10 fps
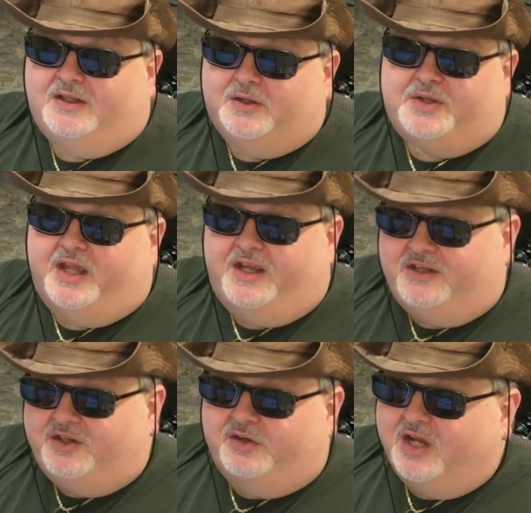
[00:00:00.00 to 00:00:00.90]
Okay,
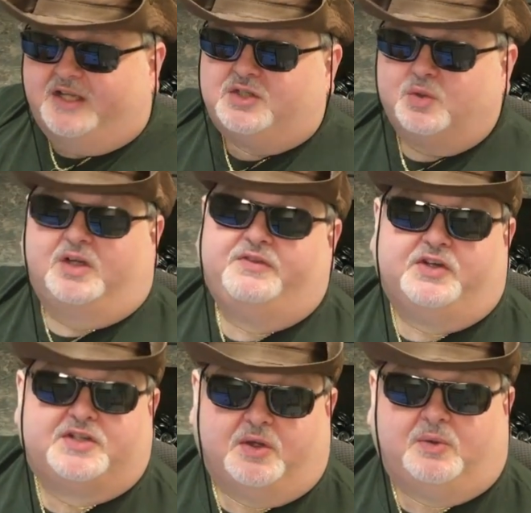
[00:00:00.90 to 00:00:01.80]
you're not 12
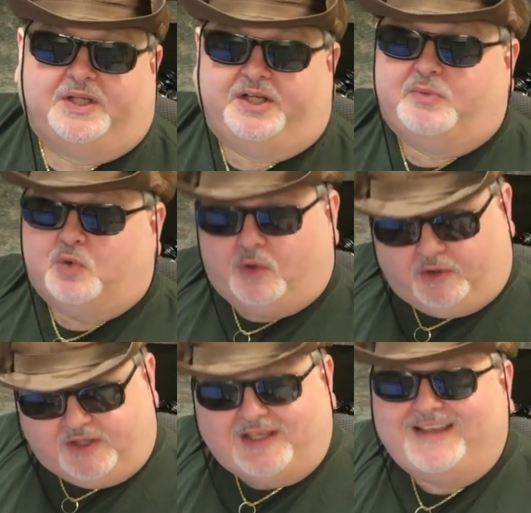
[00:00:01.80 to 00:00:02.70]
years old
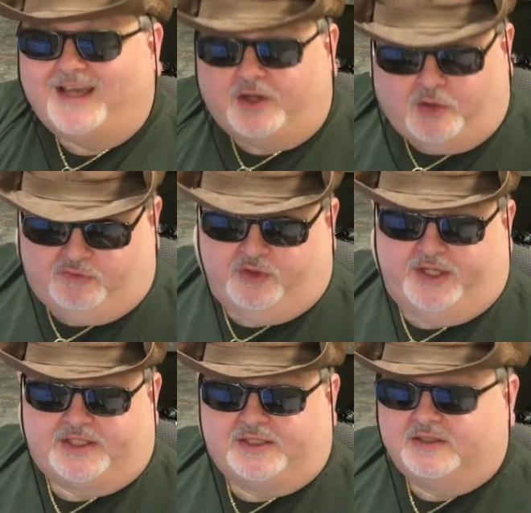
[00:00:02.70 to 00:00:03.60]
anymore. Get over
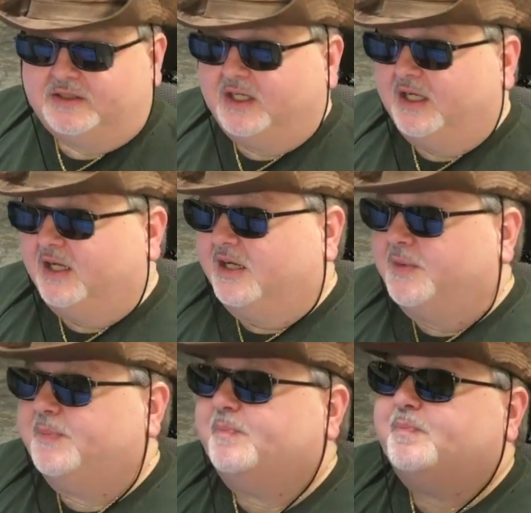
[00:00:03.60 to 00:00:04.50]
it.
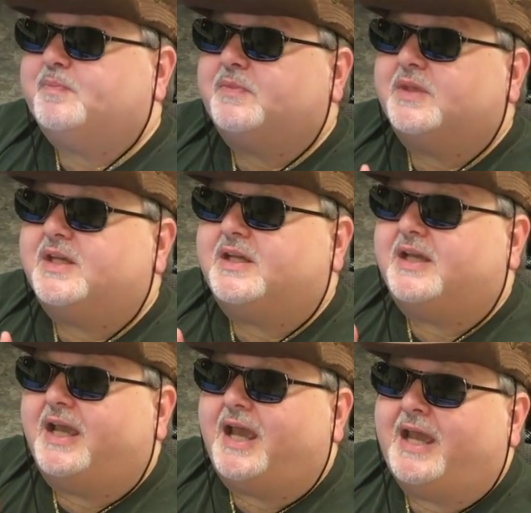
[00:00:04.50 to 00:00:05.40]
And
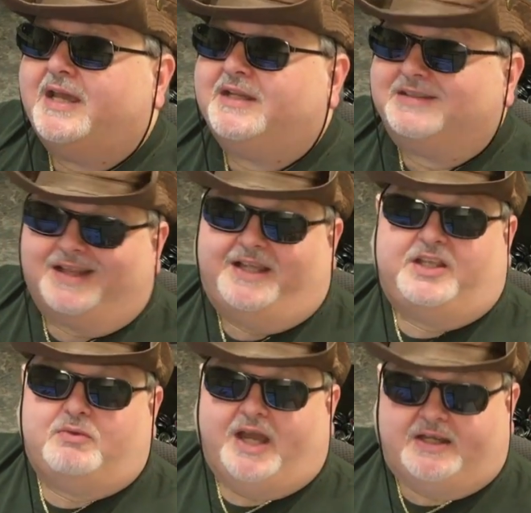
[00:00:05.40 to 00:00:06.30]

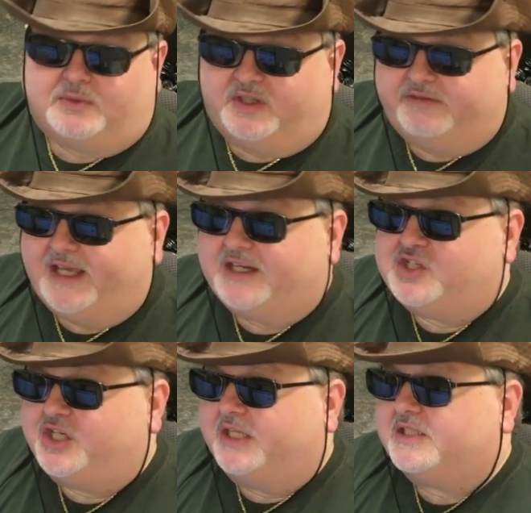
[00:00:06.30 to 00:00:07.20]
like you guys would have had a
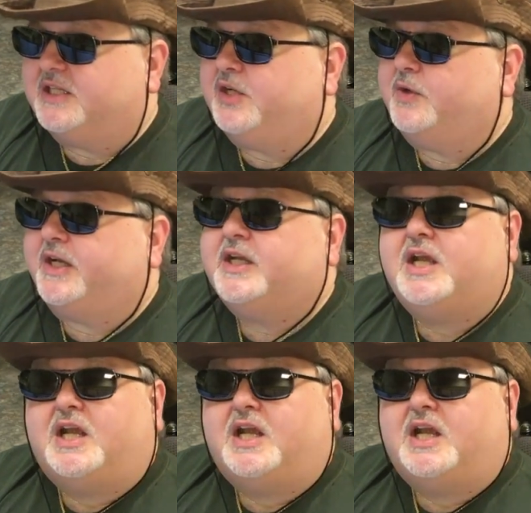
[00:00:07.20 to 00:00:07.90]
chance anyway.